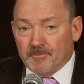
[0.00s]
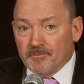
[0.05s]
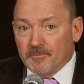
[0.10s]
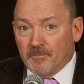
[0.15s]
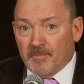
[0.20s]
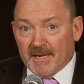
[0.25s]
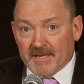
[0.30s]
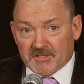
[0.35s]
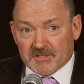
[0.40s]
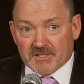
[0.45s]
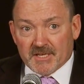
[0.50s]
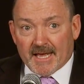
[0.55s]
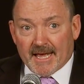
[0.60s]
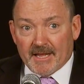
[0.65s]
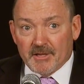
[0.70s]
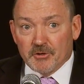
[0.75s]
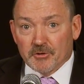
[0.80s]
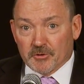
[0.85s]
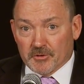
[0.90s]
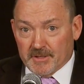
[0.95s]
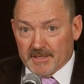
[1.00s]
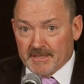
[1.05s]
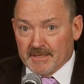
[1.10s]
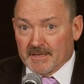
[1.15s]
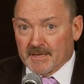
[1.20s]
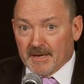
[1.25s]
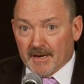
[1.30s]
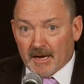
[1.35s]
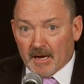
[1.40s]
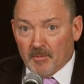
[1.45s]
based on your
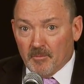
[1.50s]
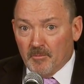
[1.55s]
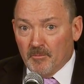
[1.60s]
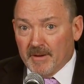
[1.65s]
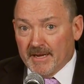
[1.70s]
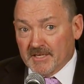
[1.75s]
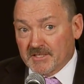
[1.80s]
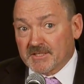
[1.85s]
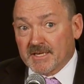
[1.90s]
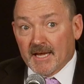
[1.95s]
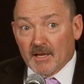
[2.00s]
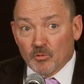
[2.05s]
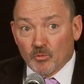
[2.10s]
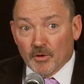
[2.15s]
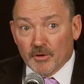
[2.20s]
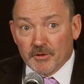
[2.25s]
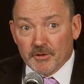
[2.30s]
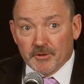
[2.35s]
income, based on whether